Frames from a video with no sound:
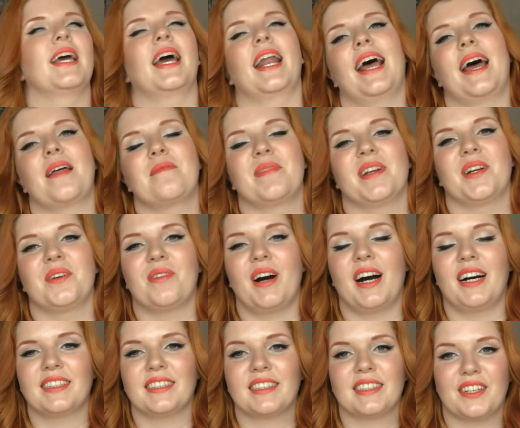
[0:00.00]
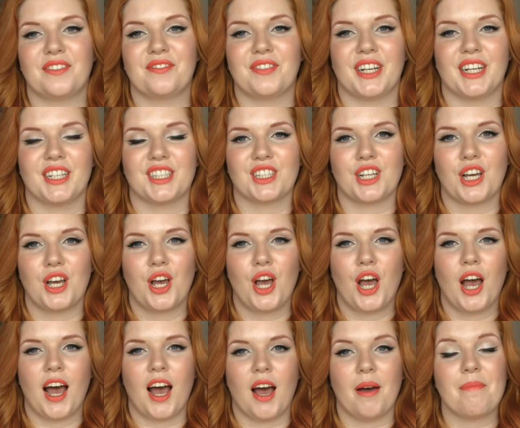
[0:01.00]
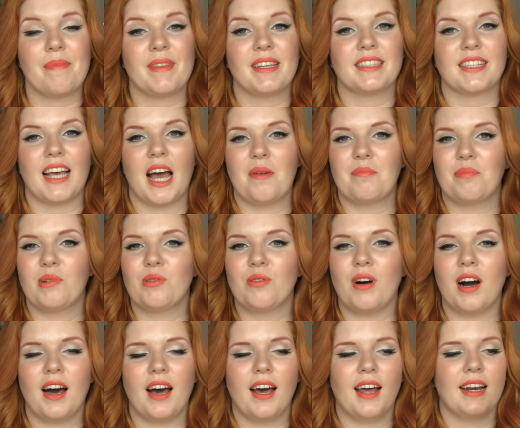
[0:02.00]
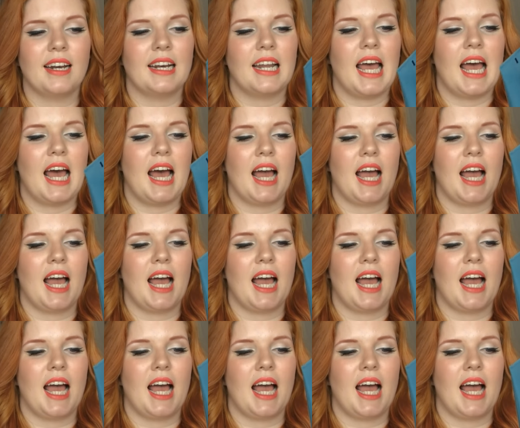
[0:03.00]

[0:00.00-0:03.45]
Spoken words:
It had been a while since I finished the sample one,